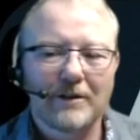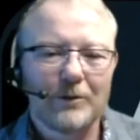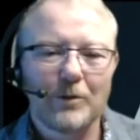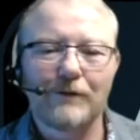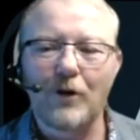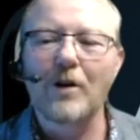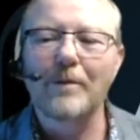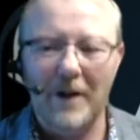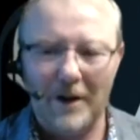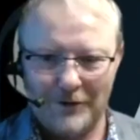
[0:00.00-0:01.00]
We're farm
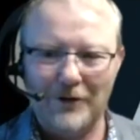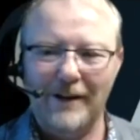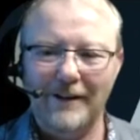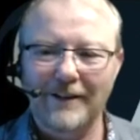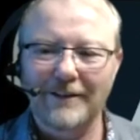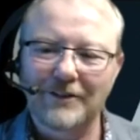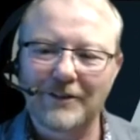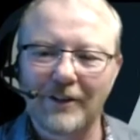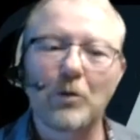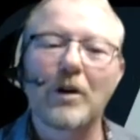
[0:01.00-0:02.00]
country out here,
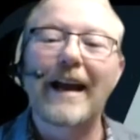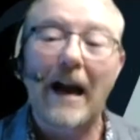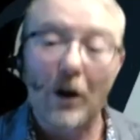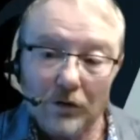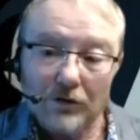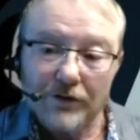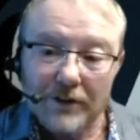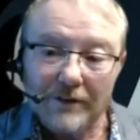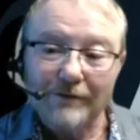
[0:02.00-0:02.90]
so more cows than